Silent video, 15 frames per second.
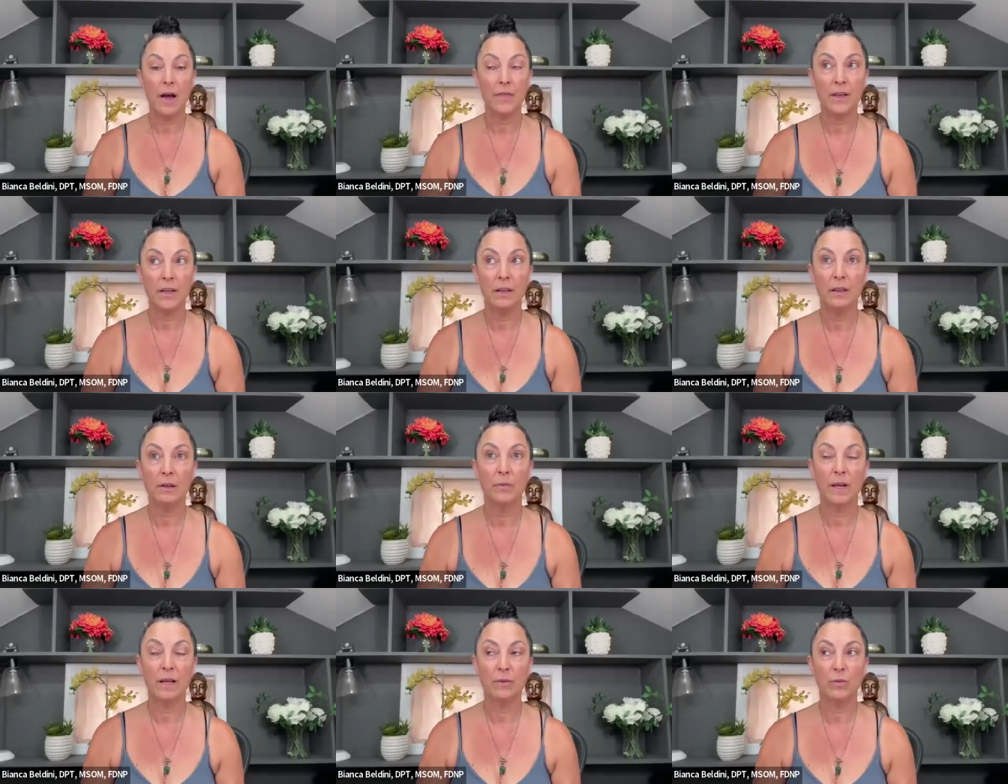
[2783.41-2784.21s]
I think
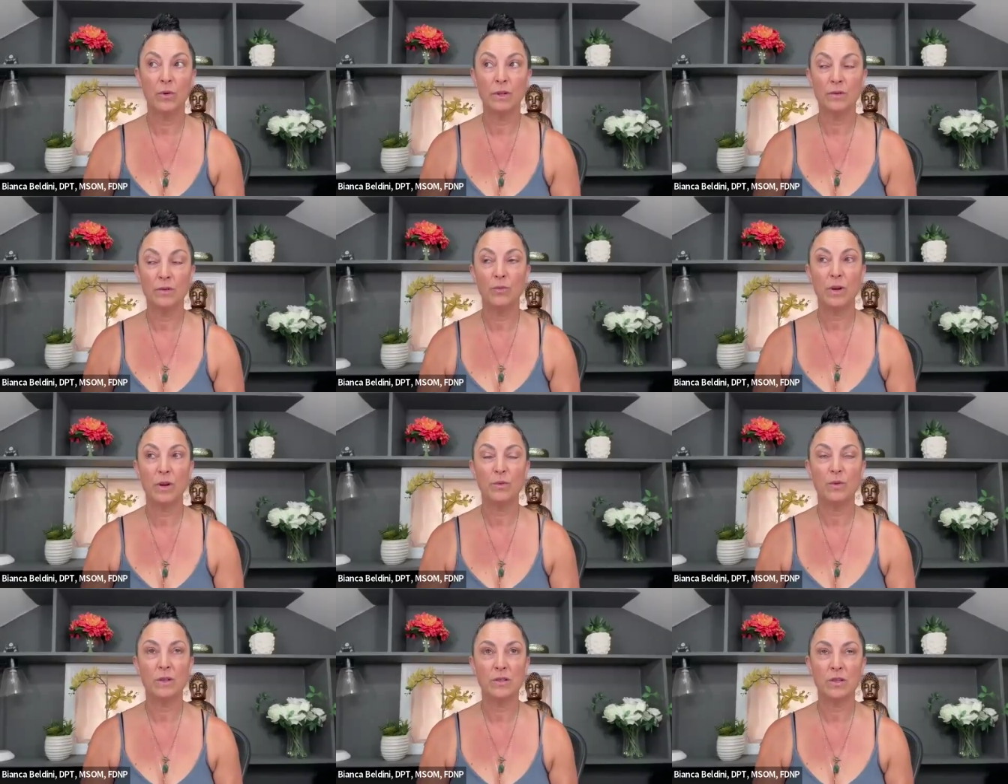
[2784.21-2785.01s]
the
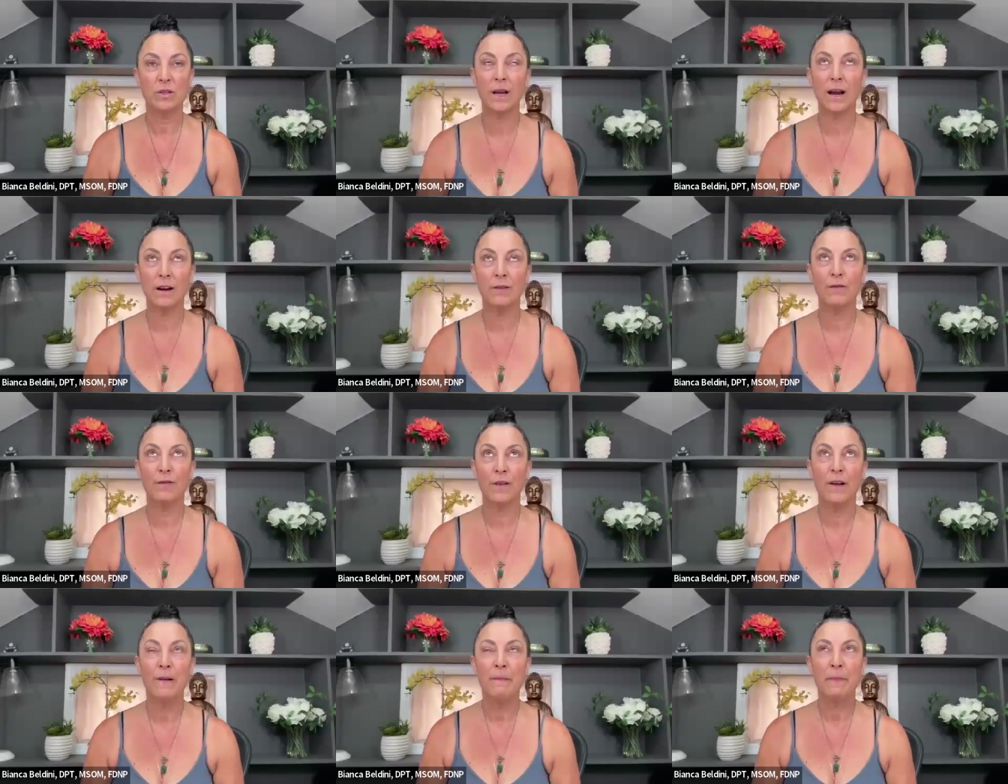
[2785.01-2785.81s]
what's kind
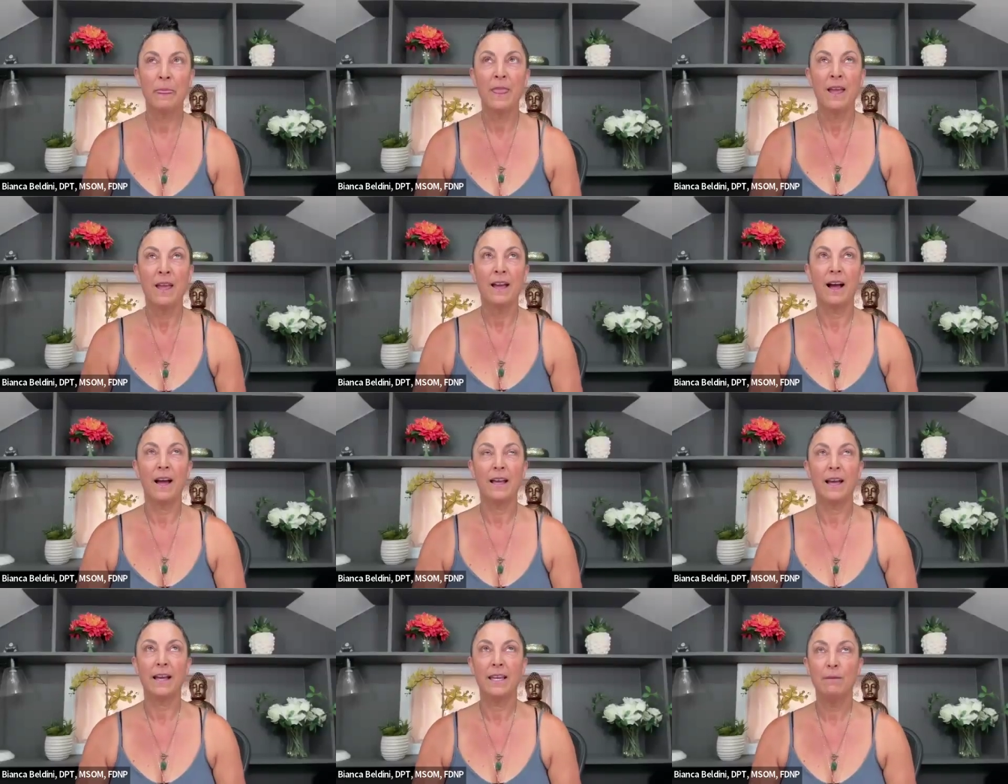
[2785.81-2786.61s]
of
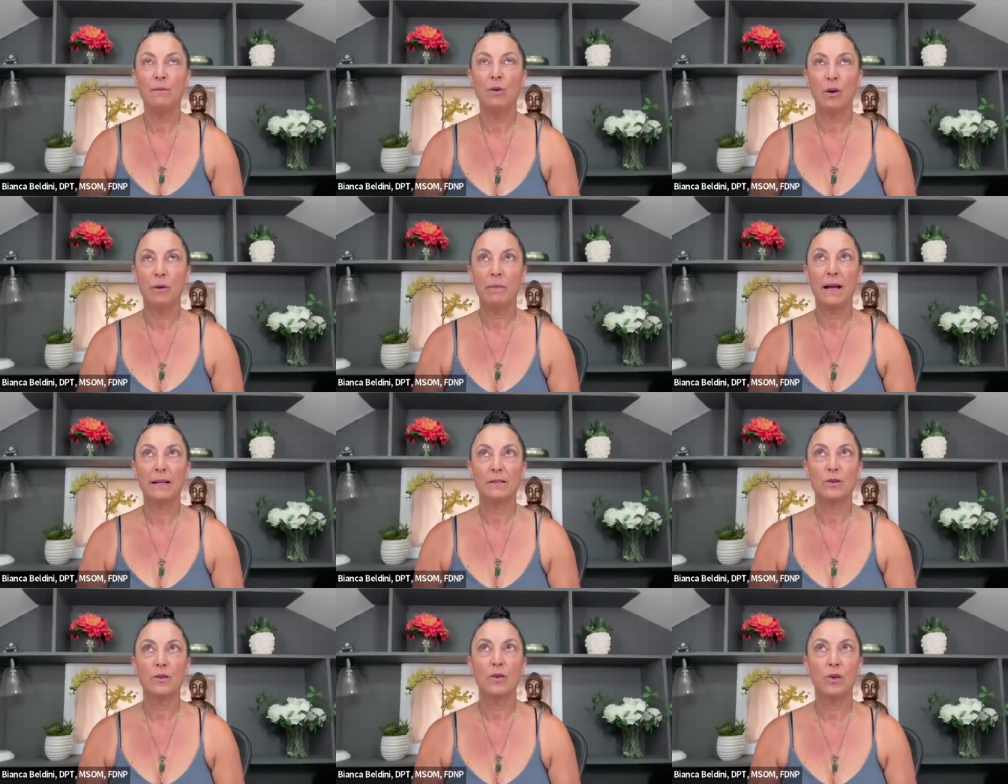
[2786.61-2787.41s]
I keep going
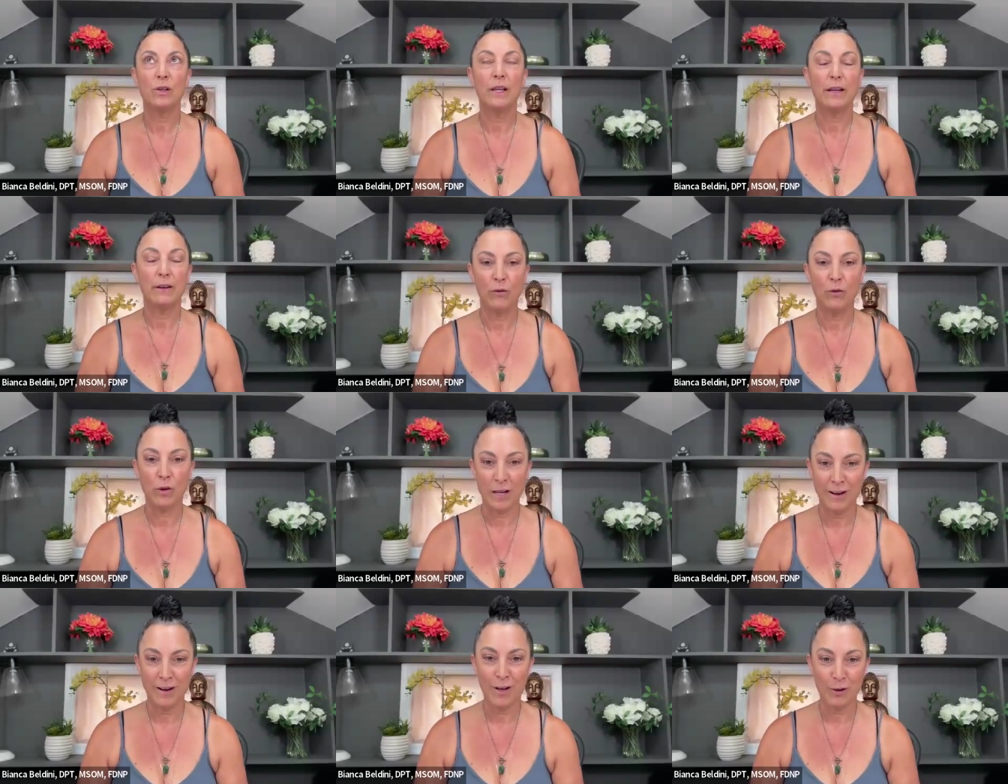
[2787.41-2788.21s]
back to the whole like
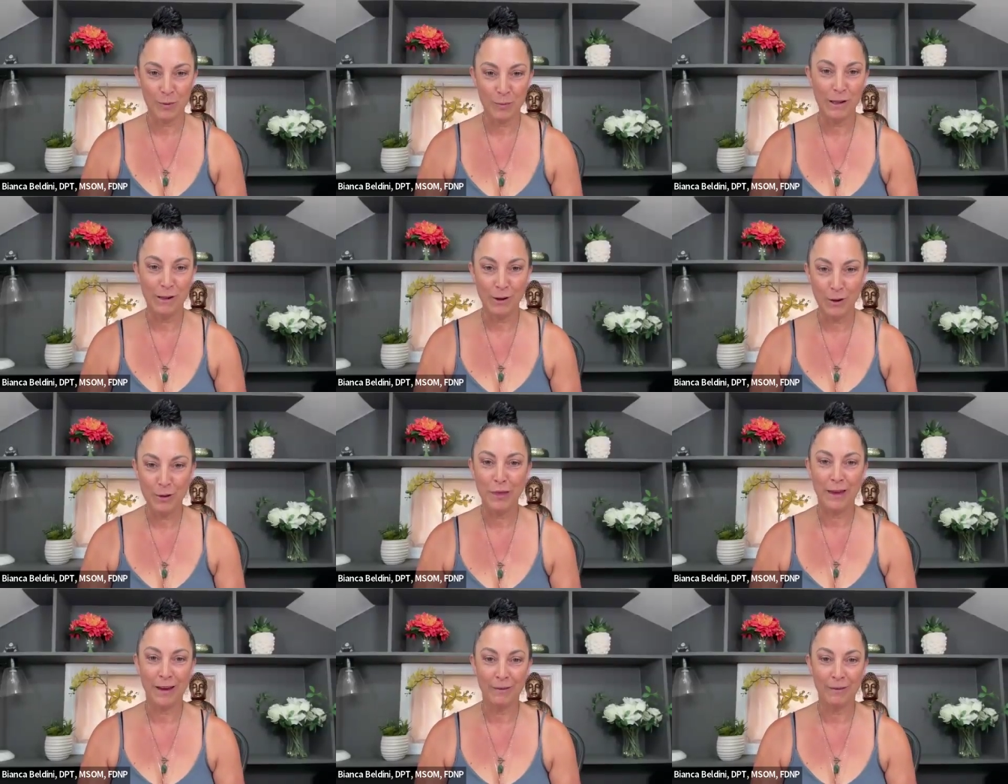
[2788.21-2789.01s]
$40 billo
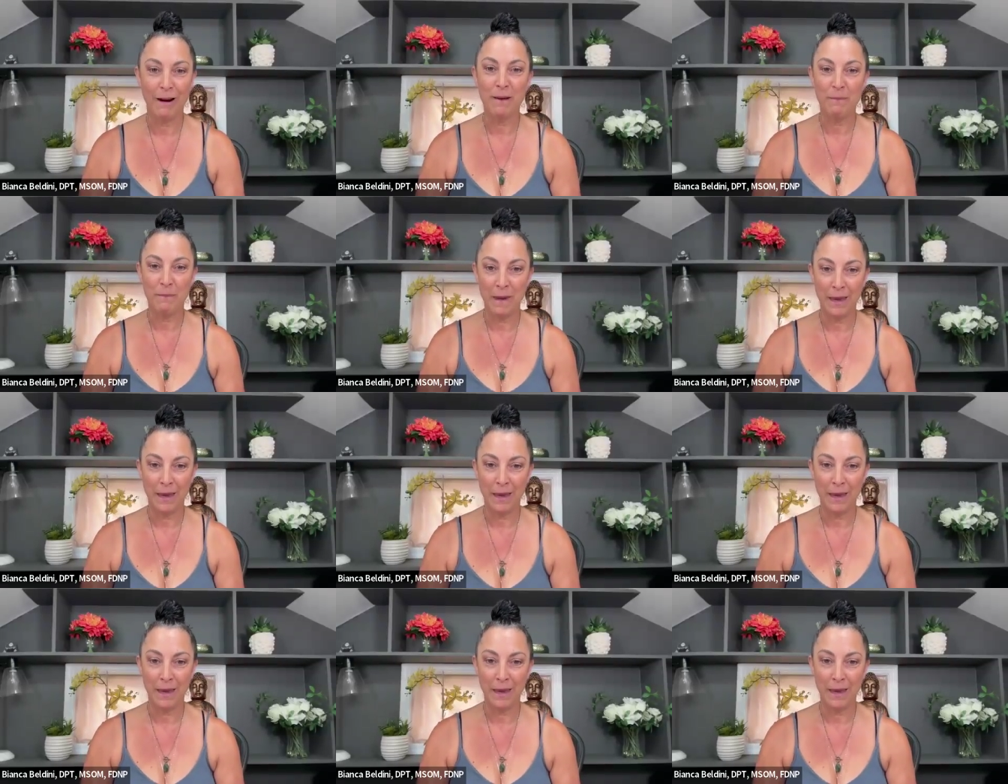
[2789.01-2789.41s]
thing, right?